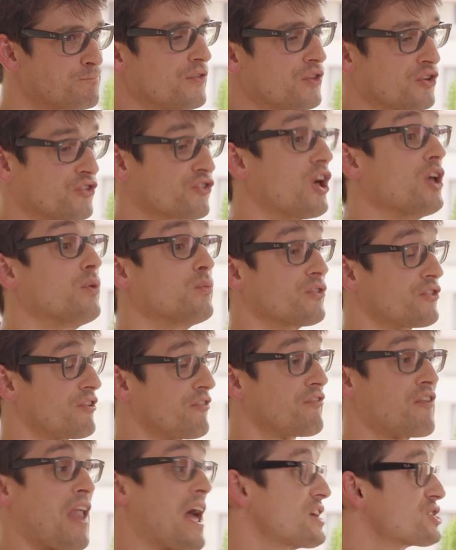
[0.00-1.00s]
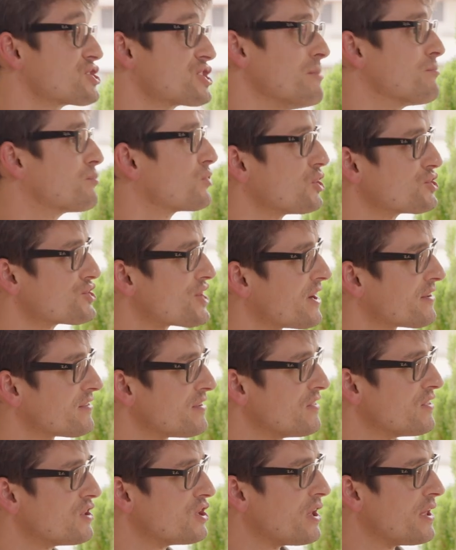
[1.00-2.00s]
The Sun was a flagship project
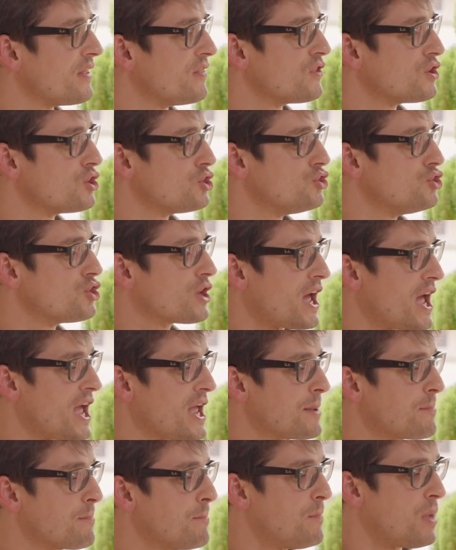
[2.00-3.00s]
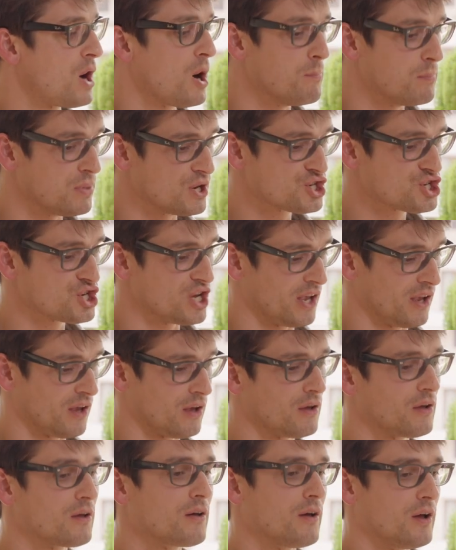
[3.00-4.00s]
in the in the UK
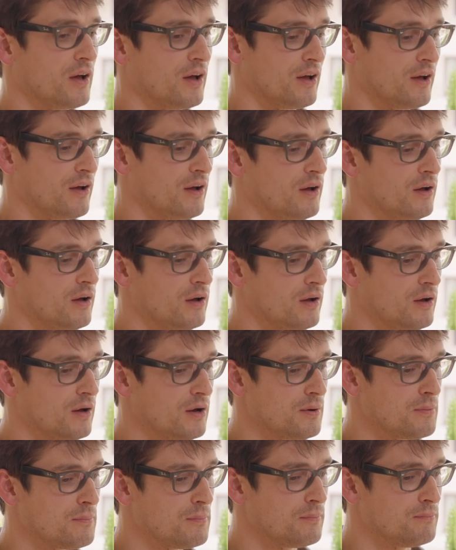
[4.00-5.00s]
publishing uh,